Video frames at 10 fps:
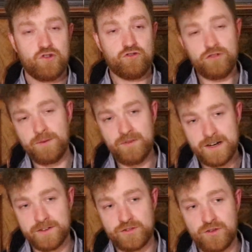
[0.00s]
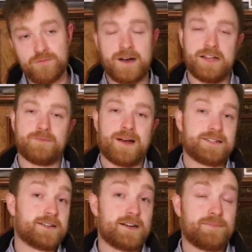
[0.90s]
So you bring her the 2 miles back
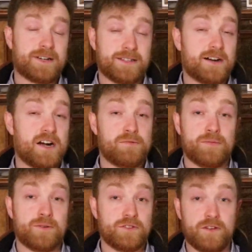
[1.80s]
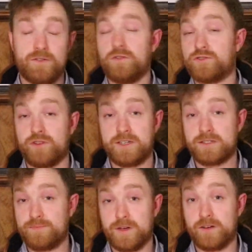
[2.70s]
to the harbour, because you have no choice,
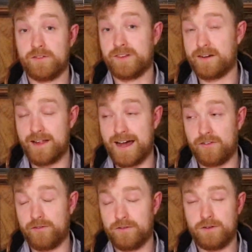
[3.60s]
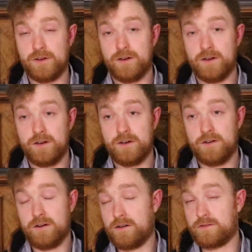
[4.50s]
because it's either that
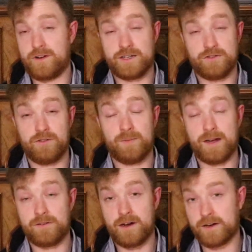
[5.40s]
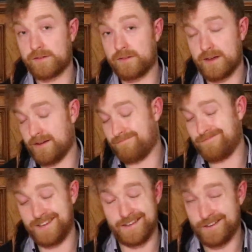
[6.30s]
or crash into a pile of rocks, and
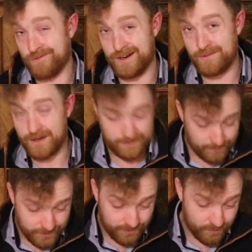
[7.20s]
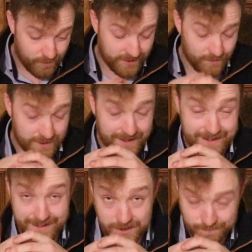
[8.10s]
really you don't really want that
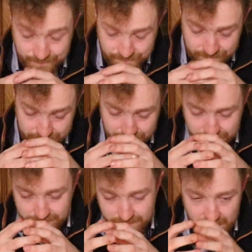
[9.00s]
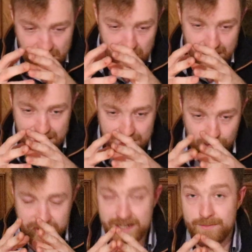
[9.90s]
either. And
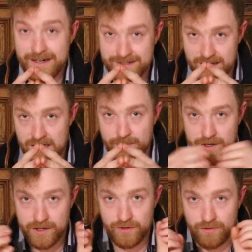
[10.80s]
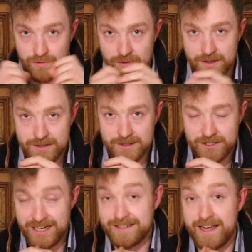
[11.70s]
once you get her back to the harbour, you
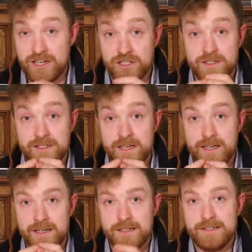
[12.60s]
check the engine to see